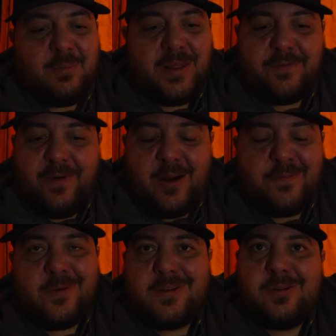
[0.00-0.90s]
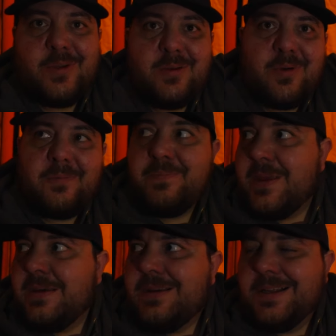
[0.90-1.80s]
out by the fire for a little bit, but
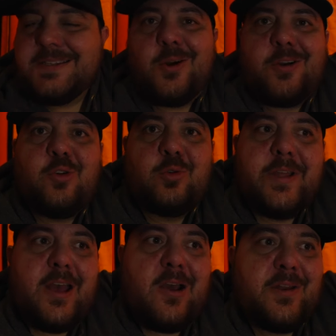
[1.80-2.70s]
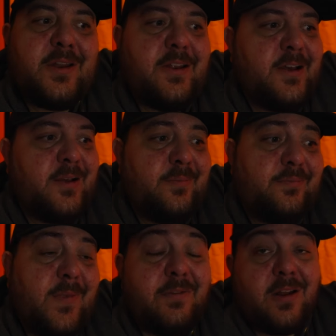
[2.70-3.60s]
it's starting to cool down, and
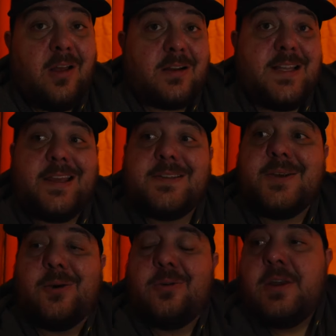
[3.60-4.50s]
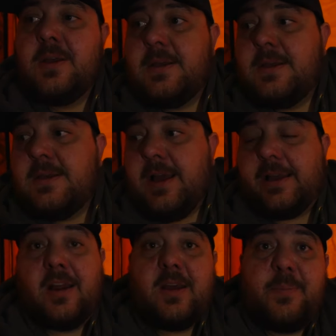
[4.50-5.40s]
um, I've had a long day, so
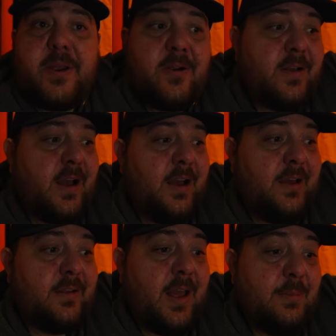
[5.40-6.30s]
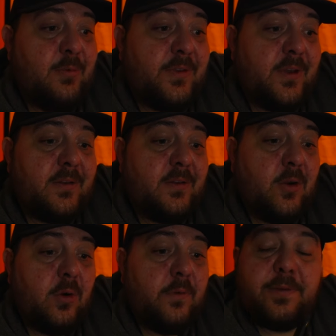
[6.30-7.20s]
I got up here. Uh, I moved the
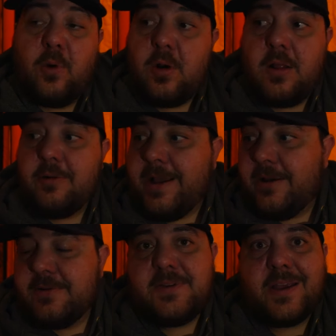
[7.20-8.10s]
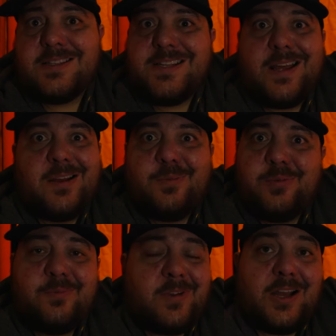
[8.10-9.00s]
whole floor all around so I could stand up,
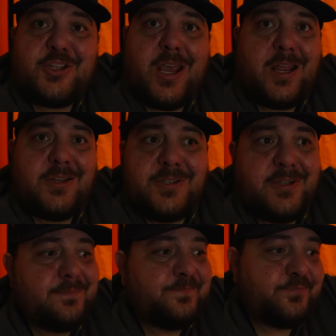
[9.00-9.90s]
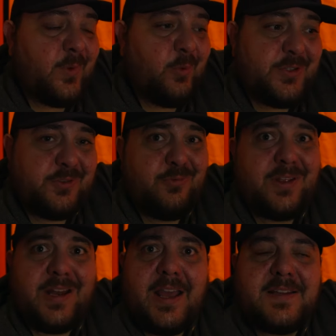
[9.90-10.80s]
got changed, which is
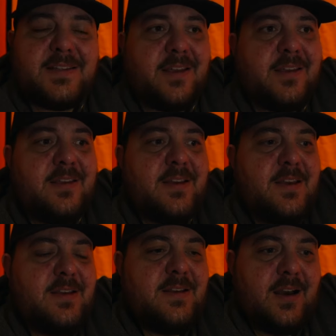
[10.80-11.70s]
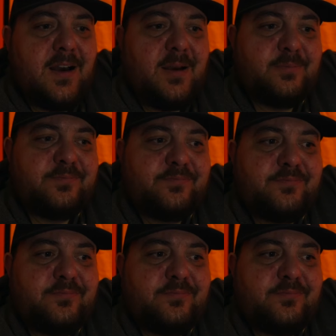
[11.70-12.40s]
really nice. Like, um,